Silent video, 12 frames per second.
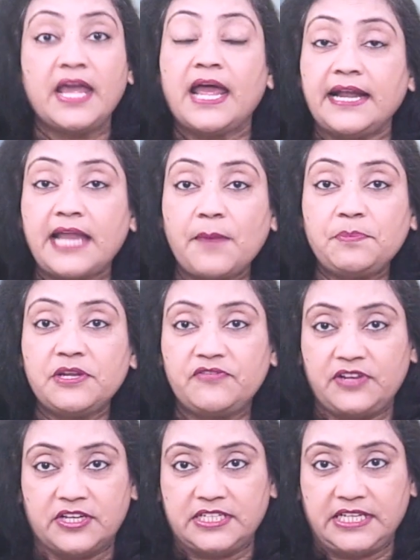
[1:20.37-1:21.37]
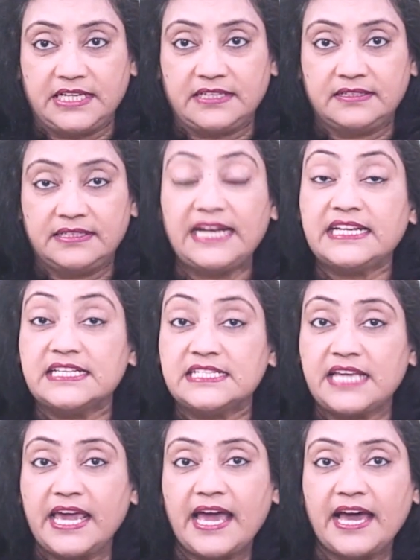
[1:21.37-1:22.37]
Adaptive learning, that
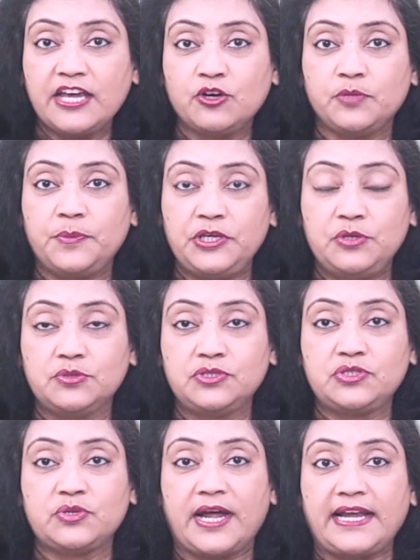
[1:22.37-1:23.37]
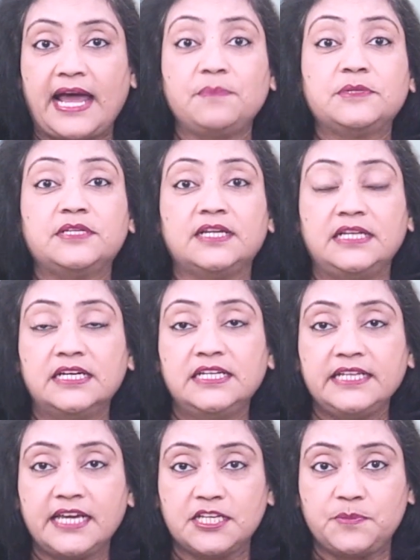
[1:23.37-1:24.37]
is, AI could be used to adapt the
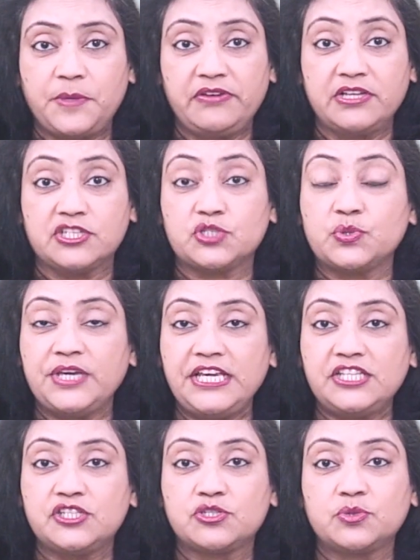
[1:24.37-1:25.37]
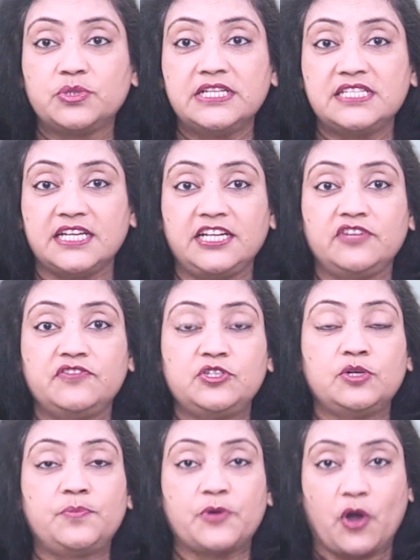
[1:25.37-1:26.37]
learning experience to each student's
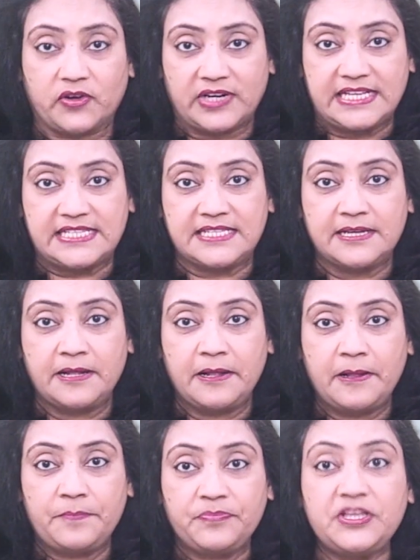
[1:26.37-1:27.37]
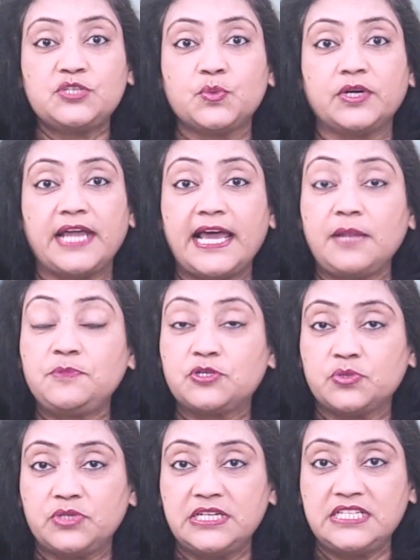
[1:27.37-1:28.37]
individual progress. This would help
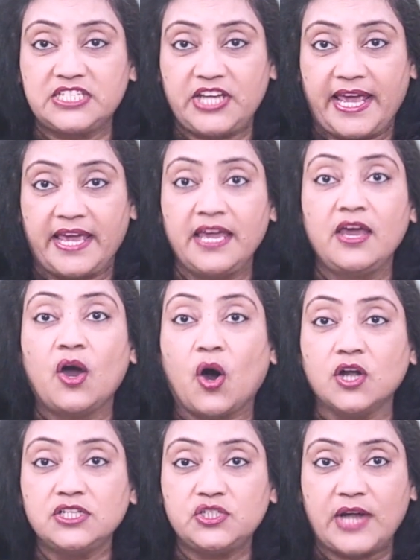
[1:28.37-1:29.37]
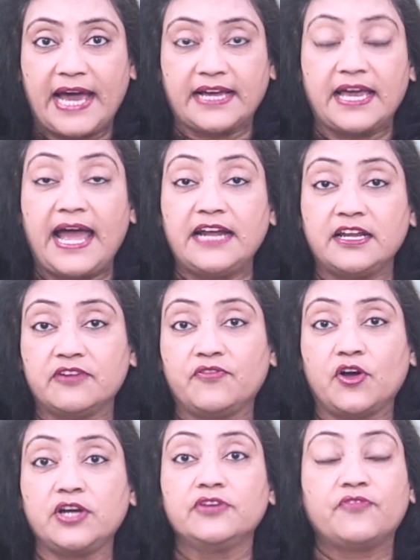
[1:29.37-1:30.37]
students stay on track and
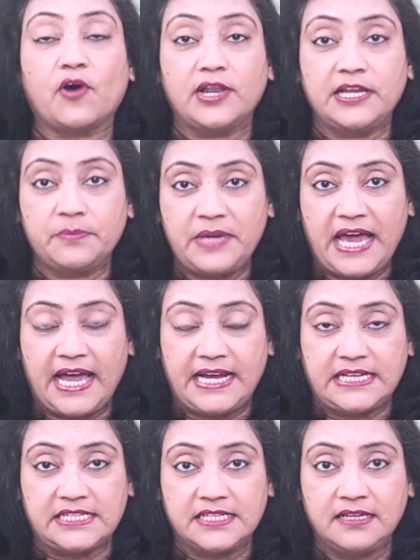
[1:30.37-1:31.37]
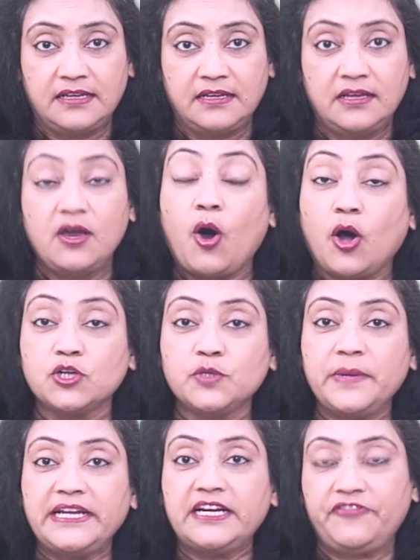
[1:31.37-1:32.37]
avoid falling behind.
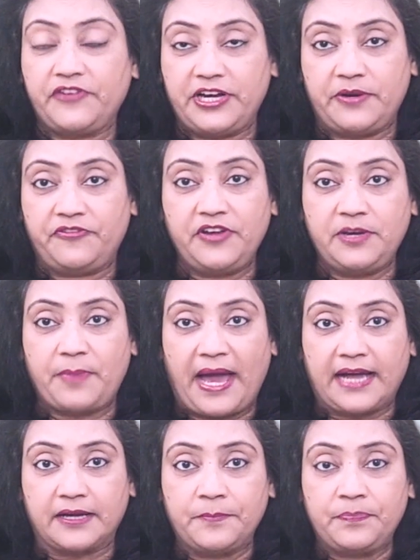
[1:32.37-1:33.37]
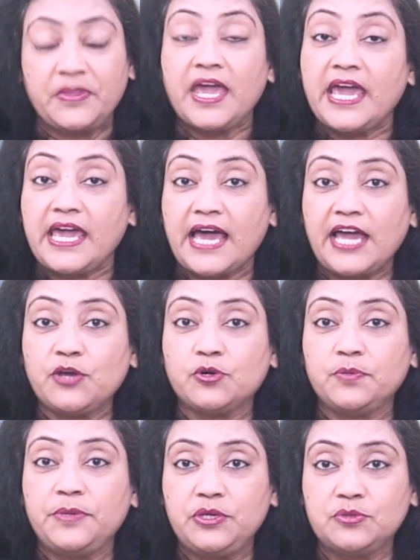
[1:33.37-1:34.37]
Automated feedback. AI
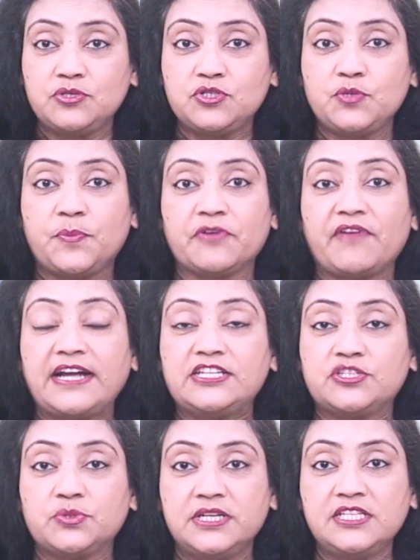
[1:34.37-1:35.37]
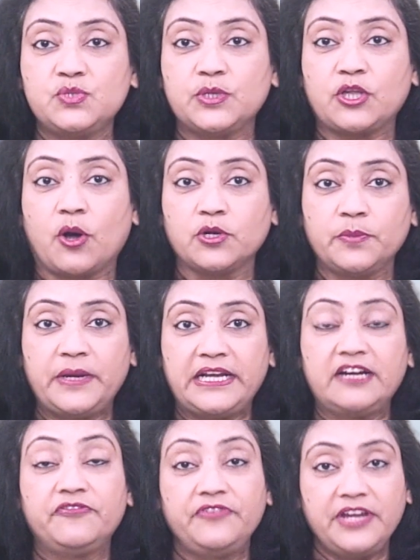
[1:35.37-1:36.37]
could be used to provide students with
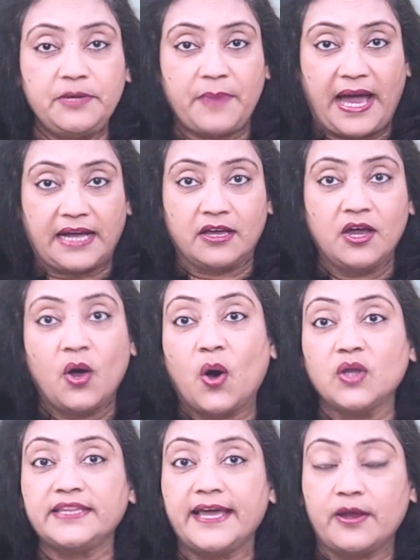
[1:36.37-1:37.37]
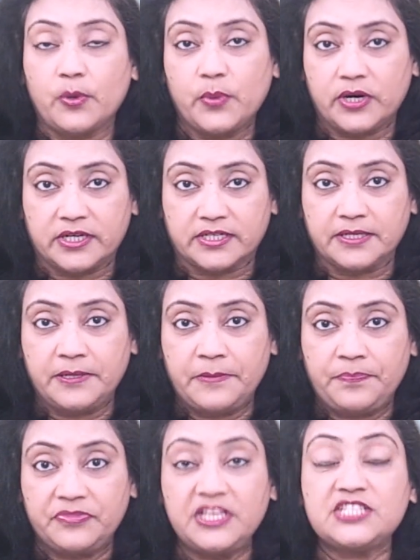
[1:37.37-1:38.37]
automated feedback on their work.
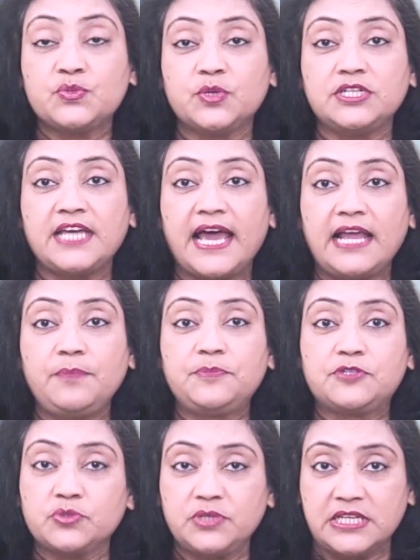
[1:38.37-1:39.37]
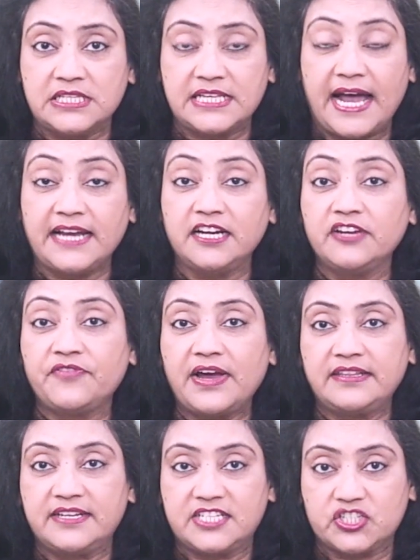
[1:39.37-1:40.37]
This would help students
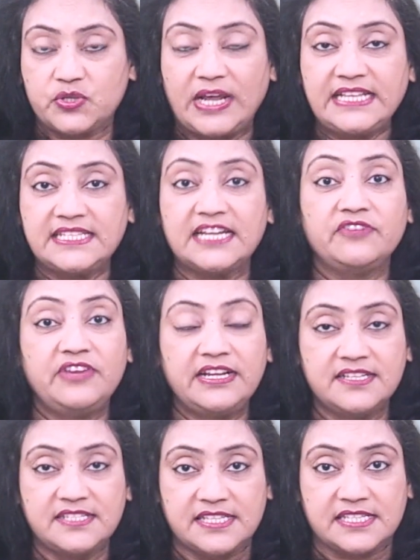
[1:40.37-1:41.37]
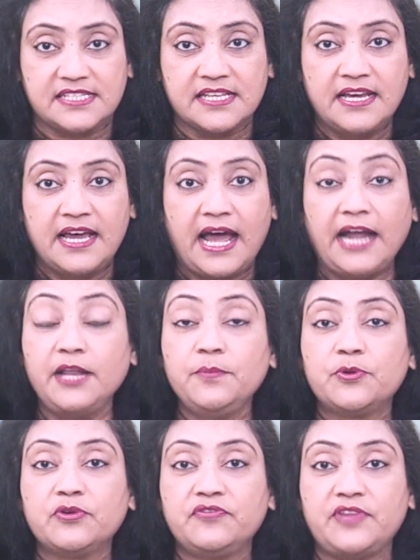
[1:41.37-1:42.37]
identify their strengths and weaknesses and
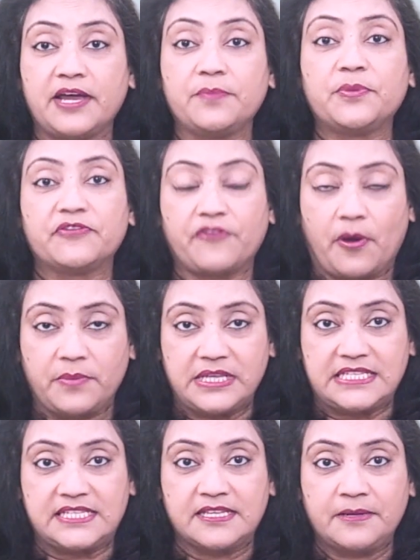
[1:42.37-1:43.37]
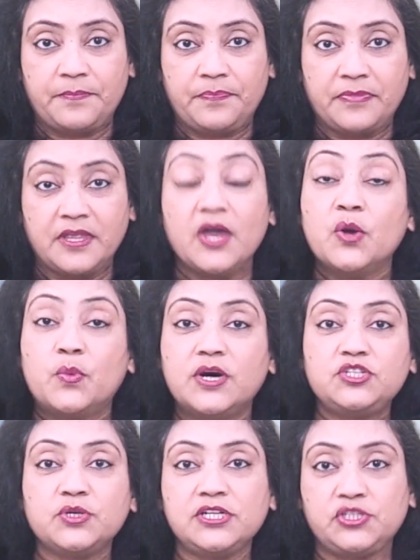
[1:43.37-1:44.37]
improve their performance.
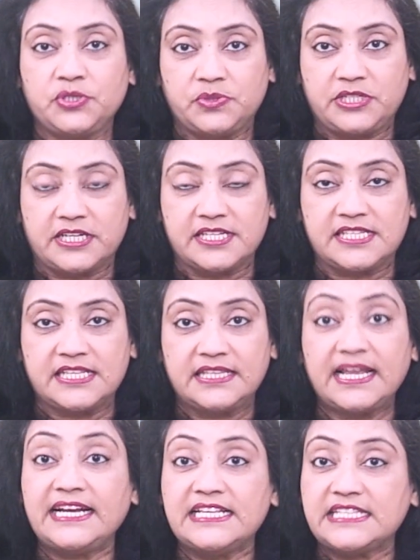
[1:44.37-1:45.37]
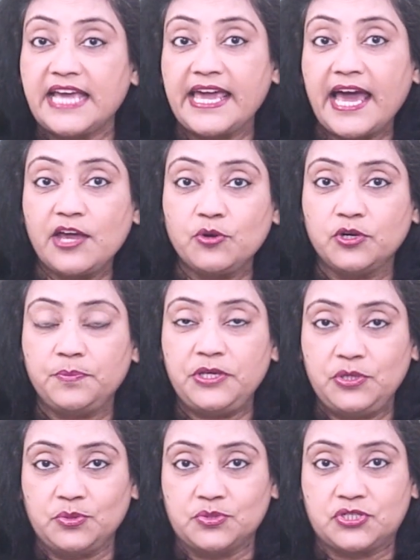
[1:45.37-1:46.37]
Virtual tutors. That is, AI could be
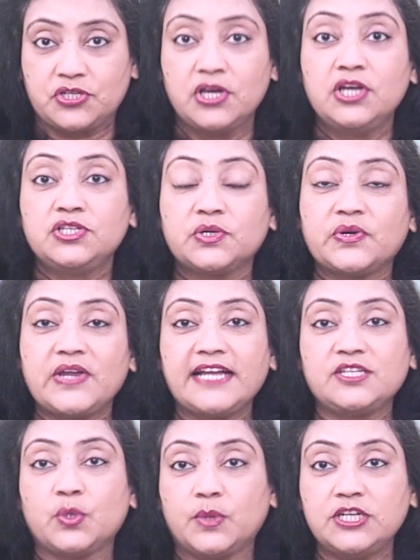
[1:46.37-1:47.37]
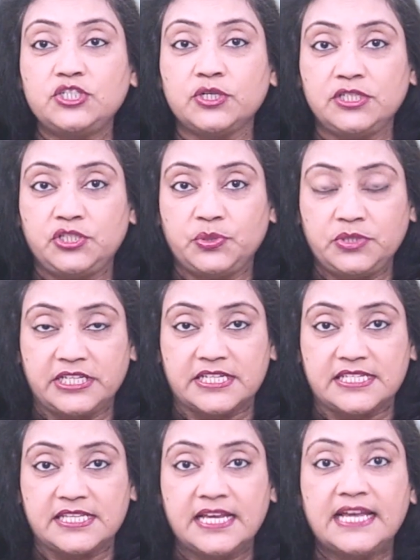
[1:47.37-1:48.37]
used to create virtual
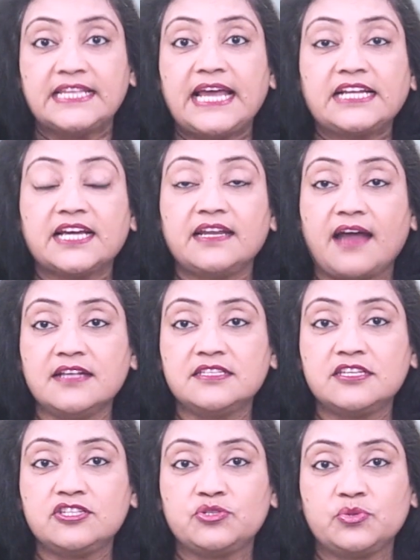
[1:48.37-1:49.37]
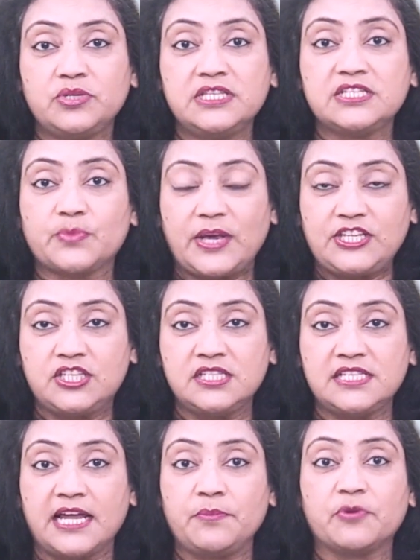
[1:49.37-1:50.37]
tutors that can answer students'
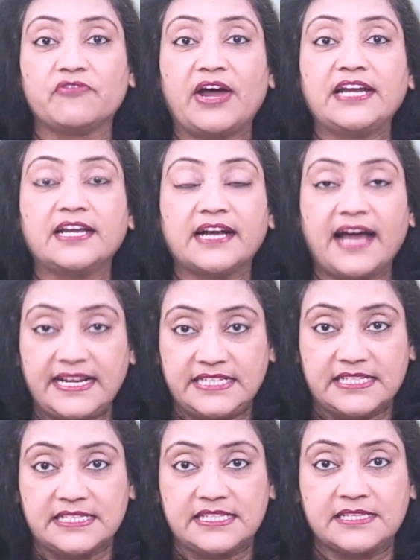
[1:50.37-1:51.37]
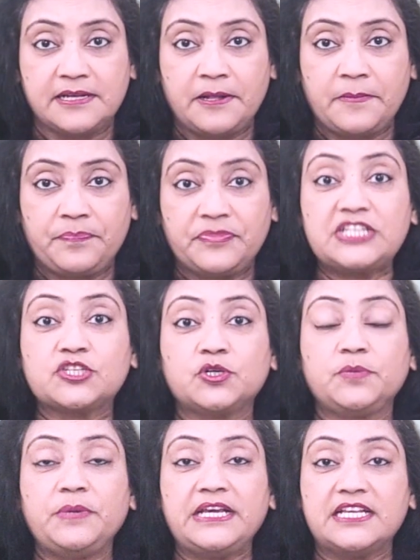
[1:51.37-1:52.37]
questions and provide guidance. This
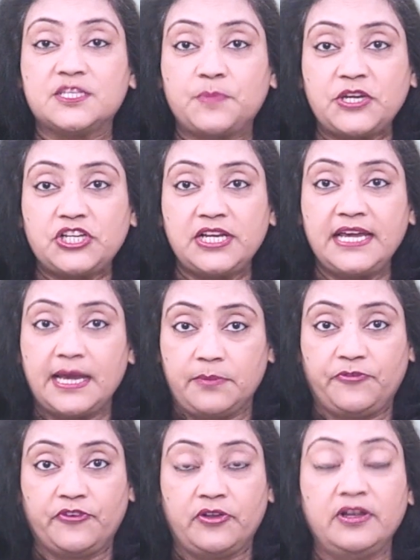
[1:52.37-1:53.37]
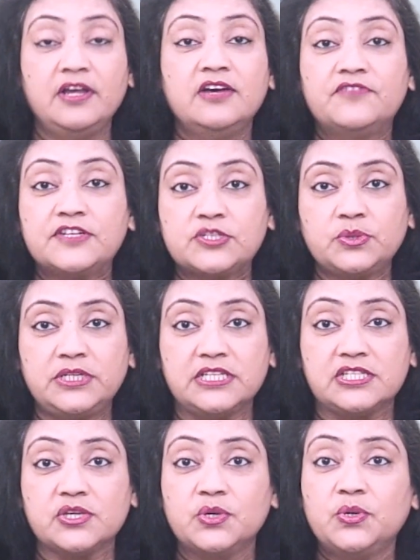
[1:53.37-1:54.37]
could be especially helpful for
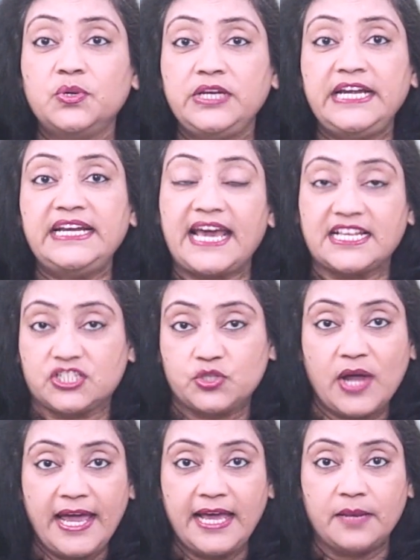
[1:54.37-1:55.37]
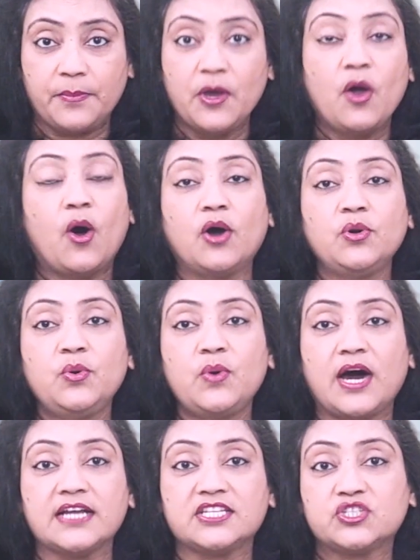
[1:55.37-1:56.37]
students who need extra help or who
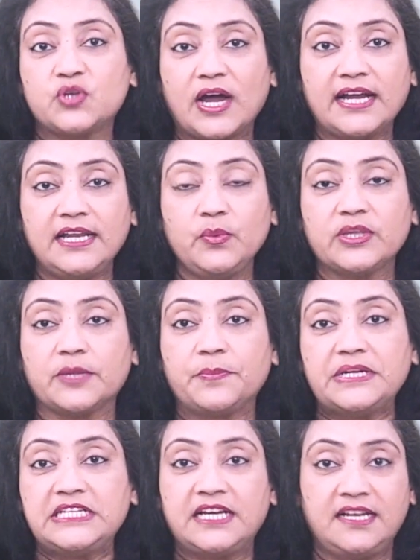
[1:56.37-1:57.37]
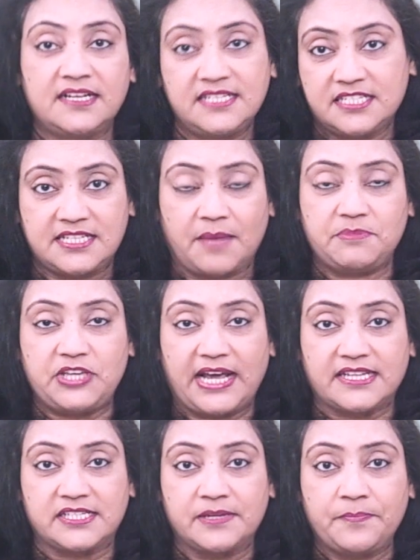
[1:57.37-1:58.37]
are struggling with a particular
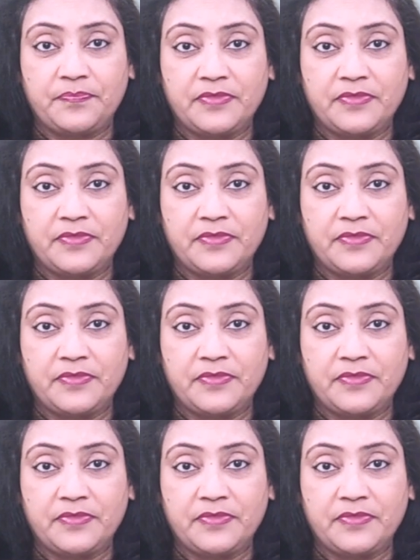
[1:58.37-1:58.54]
subject.